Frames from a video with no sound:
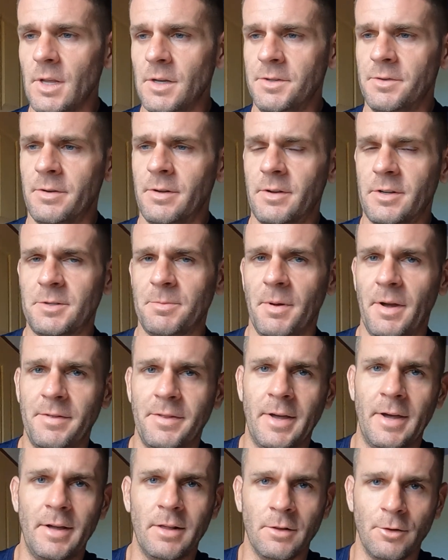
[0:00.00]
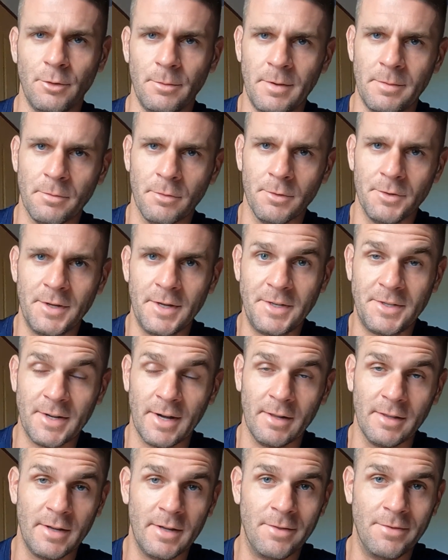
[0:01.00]
So I'm going to explain that in a little bit more
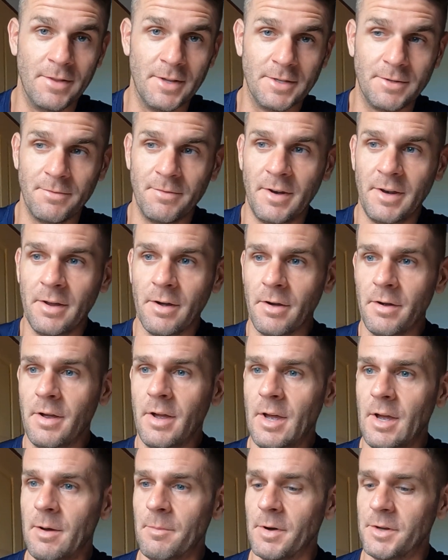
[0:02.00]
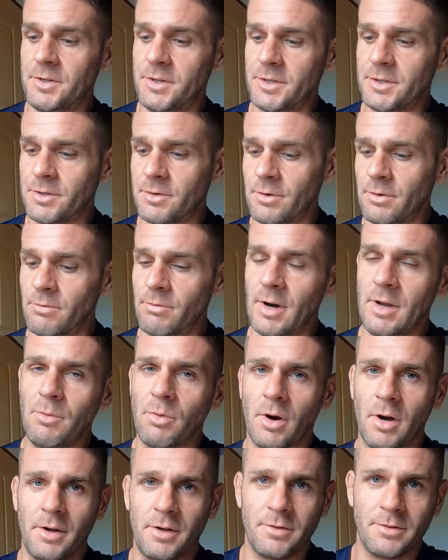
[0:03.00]
detail in this video. But just to
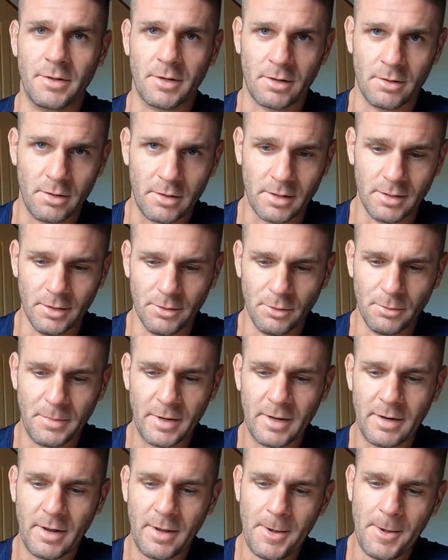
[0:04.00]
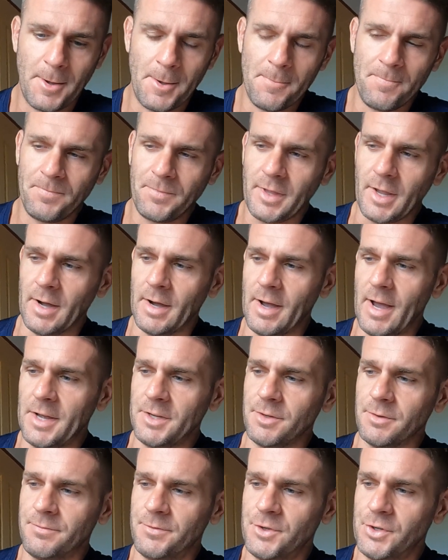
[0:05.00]
rewind the clock a little bit,
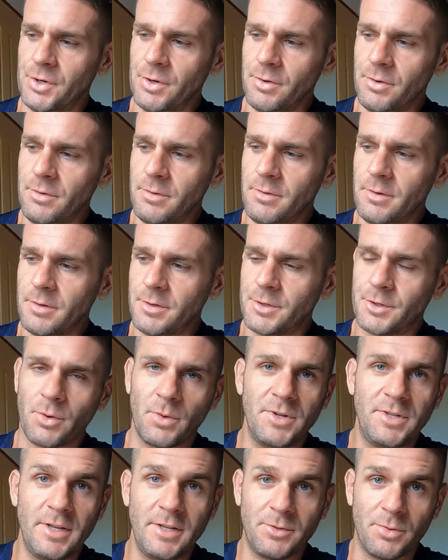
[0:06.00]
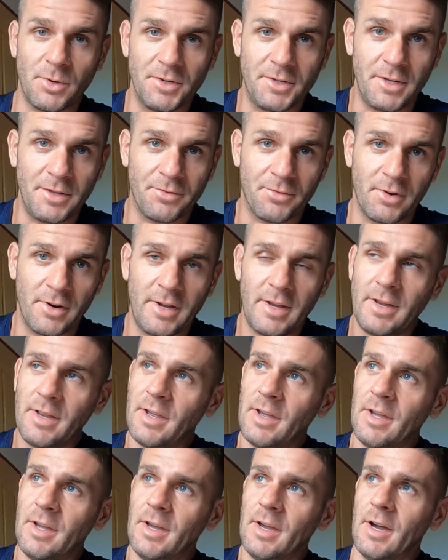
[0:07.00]
as of June
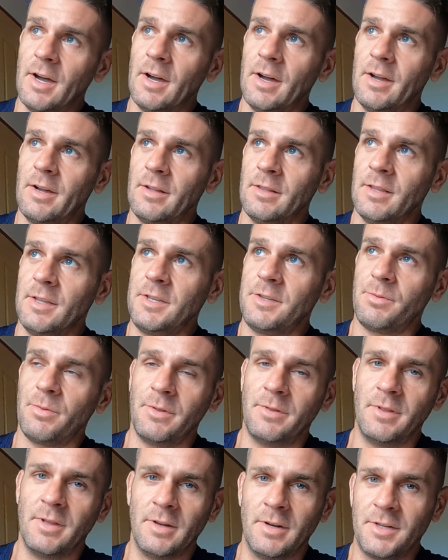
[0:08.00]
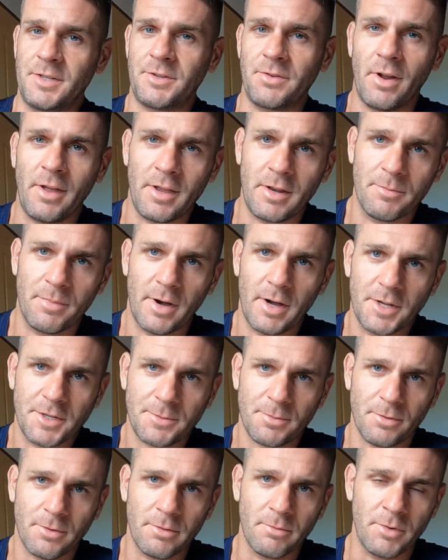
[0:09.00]
2023, at least with an Australian
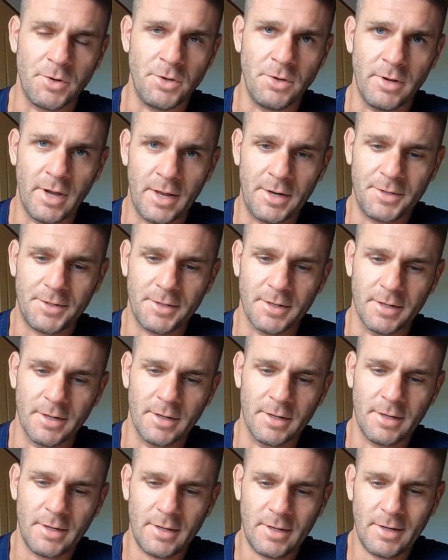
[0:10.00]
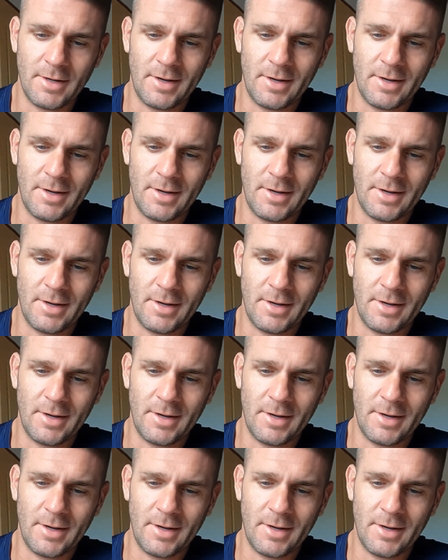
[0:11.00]
passport, when you enter